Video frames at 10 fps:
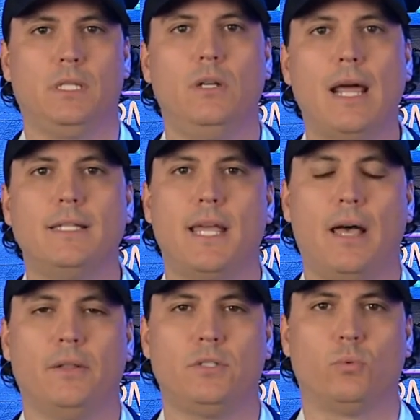United
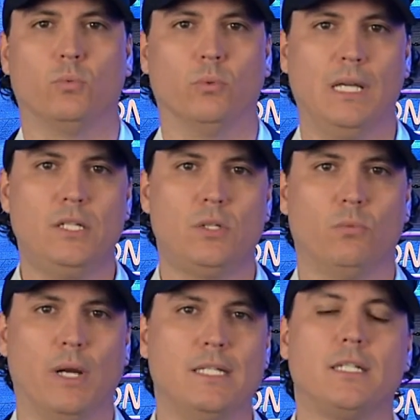Health's reach
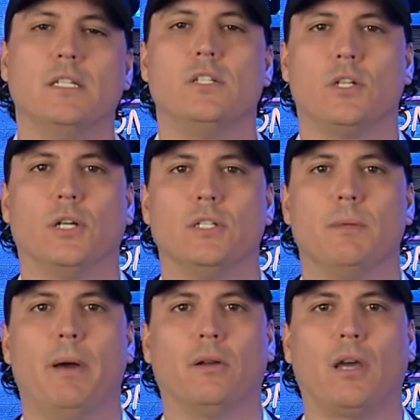raises concerns
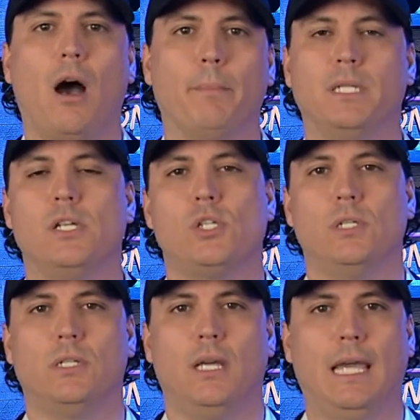about
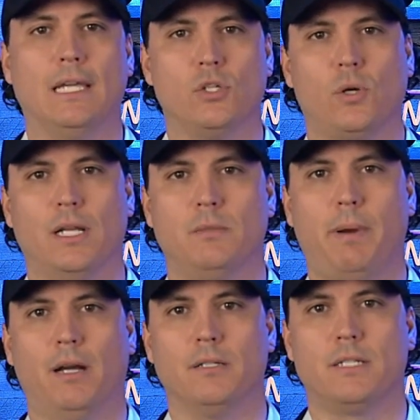competition and
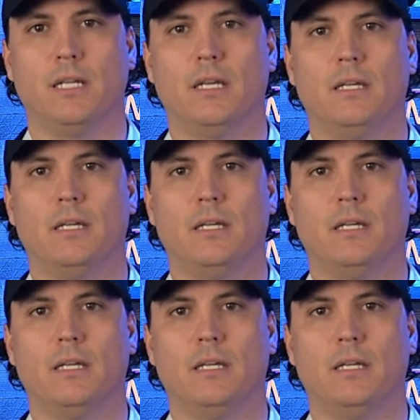transparency.